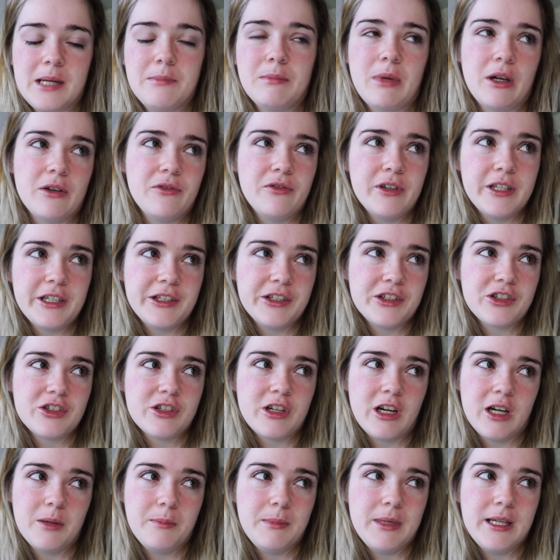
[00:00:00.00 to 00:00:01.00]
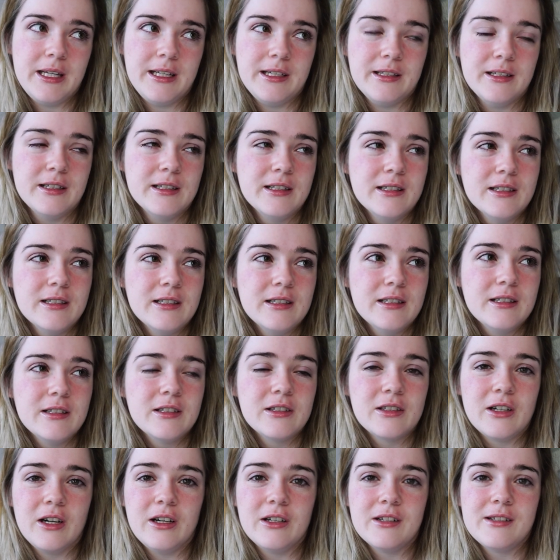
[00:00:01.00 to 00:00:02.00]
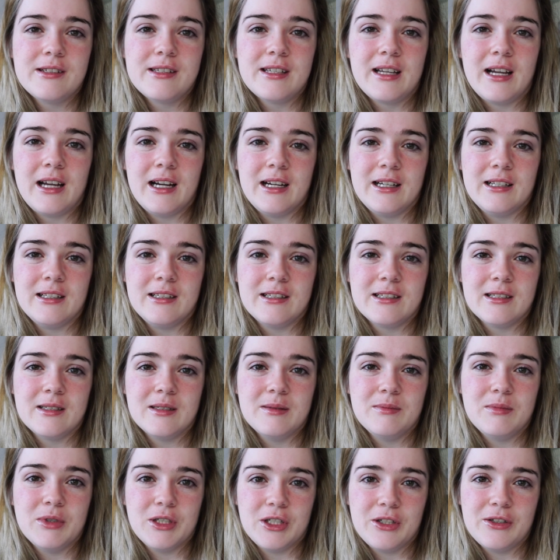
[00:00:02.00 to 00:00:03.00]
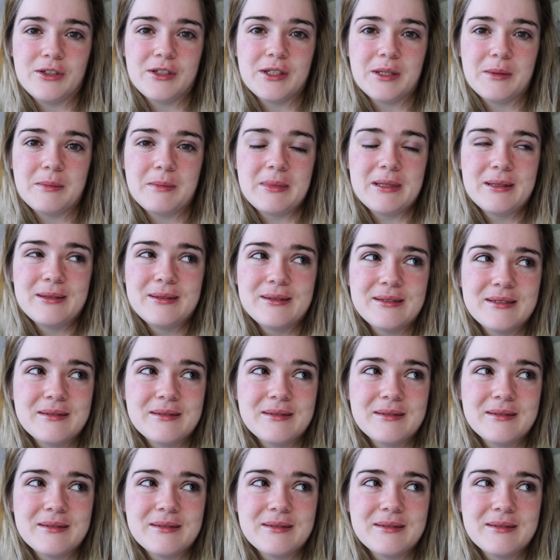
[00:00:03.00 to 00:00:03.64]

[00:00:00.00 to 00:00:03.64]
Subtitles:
And by finish, I mean cut and produce them.